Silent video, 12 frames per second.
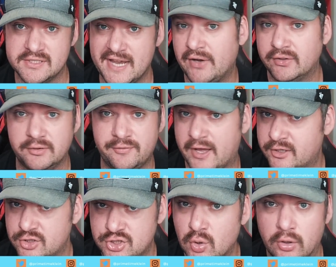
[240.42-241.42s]
talent
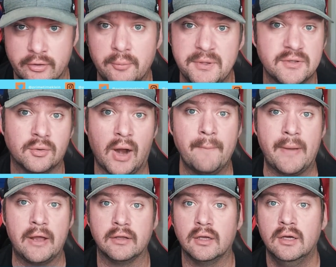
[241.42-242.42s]
advantage, sure, they'll beat the crap
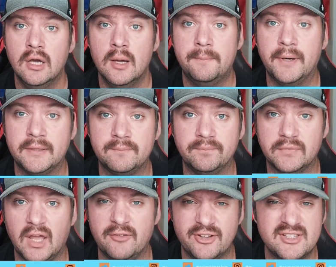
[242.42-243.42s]
out of you. But
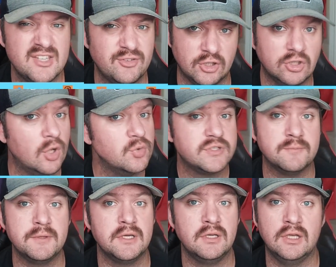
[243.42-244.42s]
if it's even close to
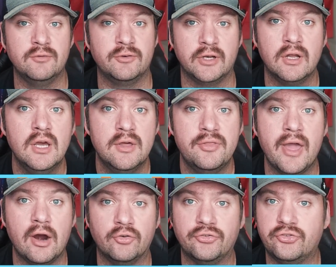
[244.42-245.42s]
being even, they
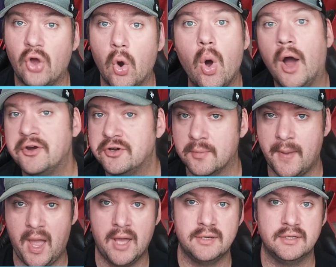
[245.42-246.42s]
are so
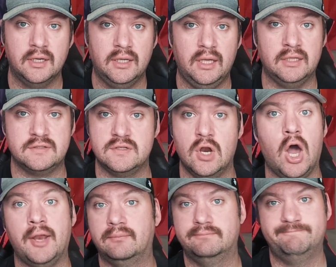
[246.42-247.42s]
undermanned, it's
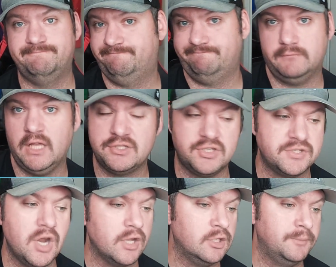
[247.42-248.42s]
not It's just
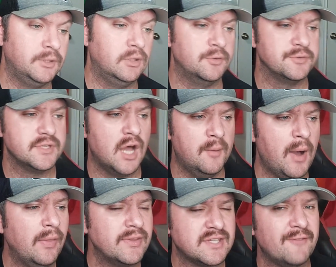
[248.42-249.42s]
not going to be close. Um,
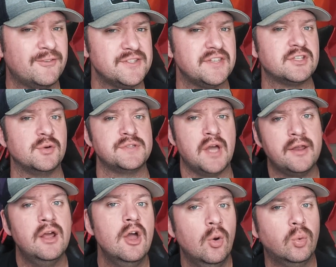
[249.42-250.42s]
on the San Francisco
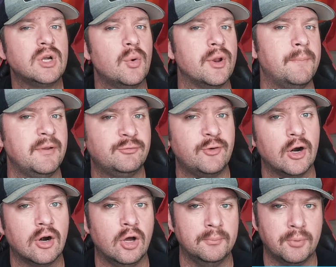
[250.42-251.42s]
side, we're going a bit far
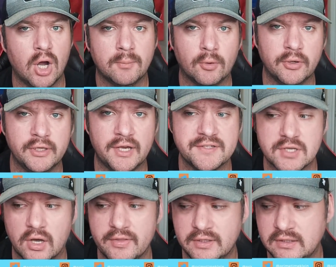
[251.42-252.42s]
on Brock Purdy. I
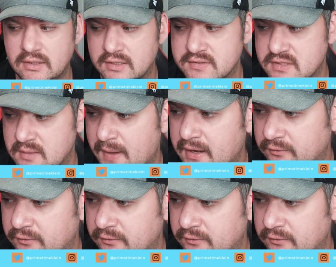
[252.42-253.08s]
saw that he is the betting